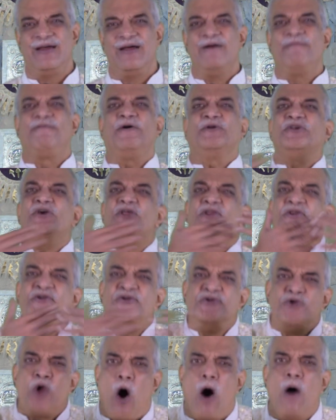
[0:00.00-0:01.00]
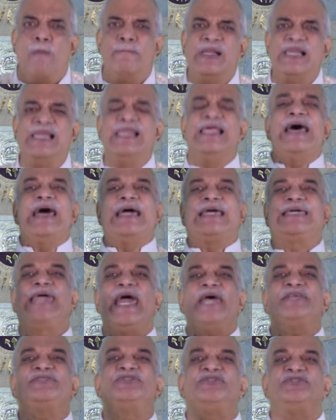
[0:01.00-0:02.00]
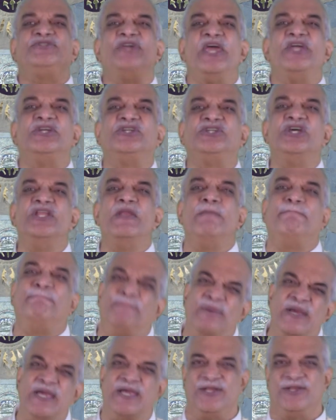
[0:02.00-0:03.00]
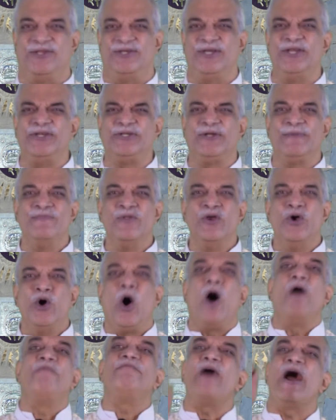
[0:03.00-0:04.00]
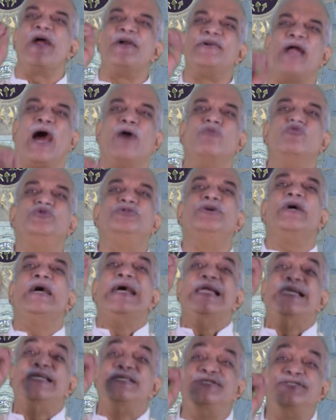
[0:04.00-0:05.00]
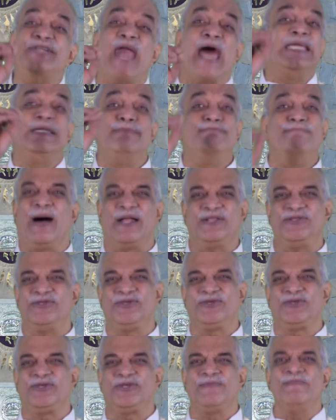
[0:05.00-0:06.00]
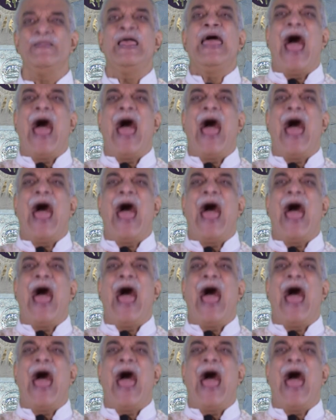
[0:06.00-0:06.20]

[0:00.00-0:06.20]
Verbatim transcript: for the normal gestation period of around nine months.